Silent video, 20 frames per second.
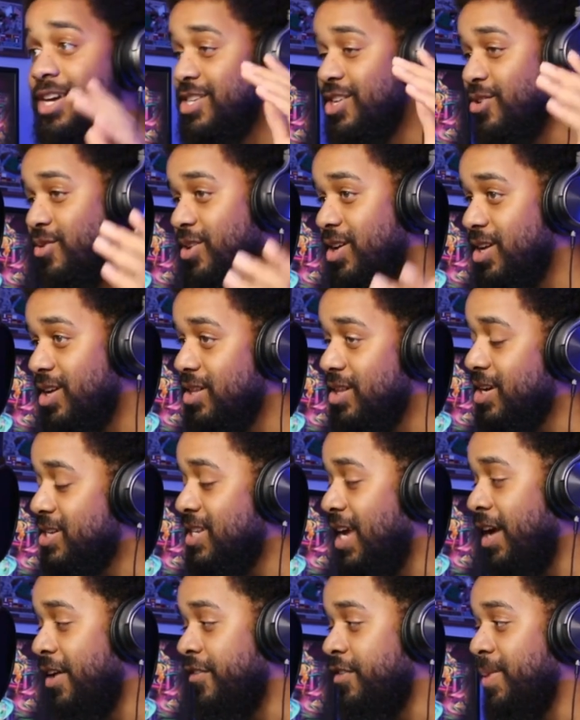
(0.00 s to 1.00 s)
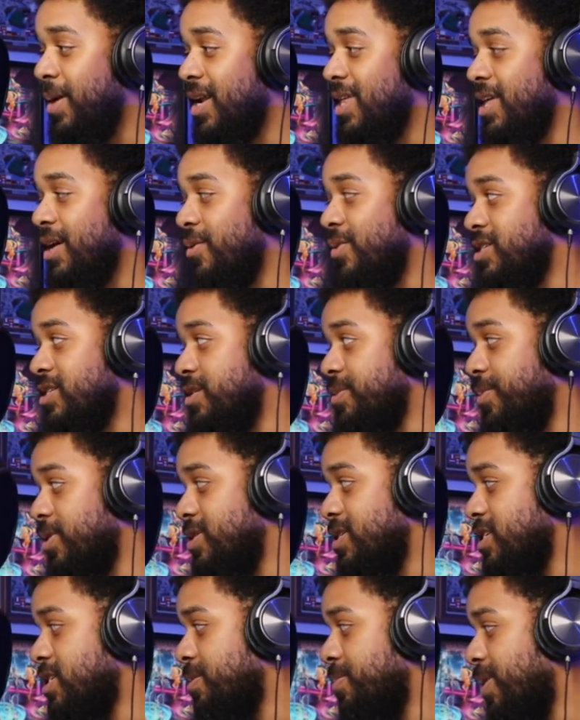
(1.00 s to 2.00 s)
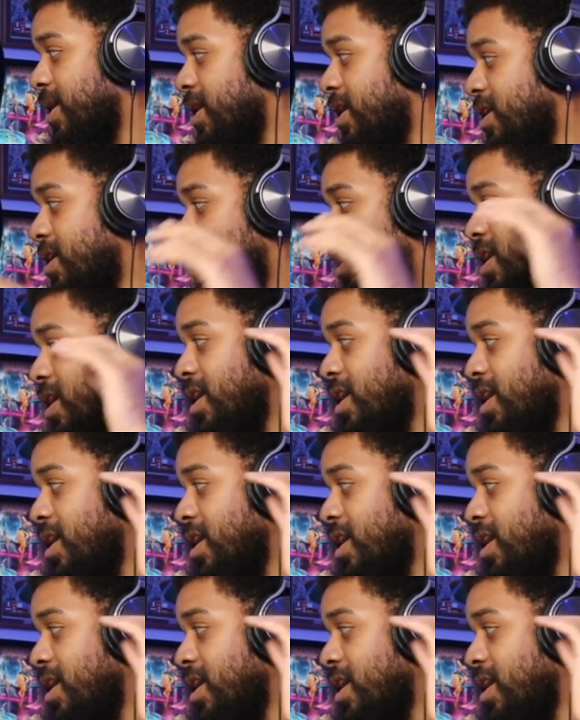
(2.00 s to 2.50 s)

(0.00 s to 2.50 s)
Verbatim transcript: So good luck to everybody that wants to participate.